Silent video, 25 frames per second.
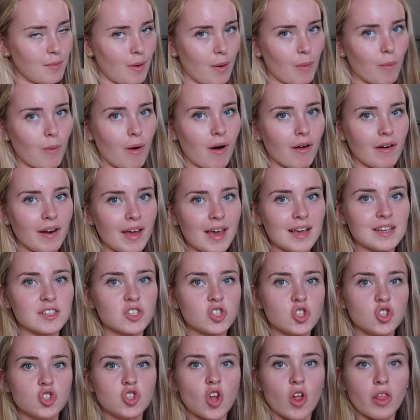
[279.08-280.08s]
on my one.
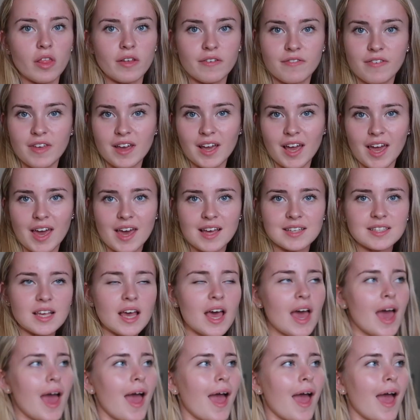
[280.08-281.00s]
It's not, the thing is,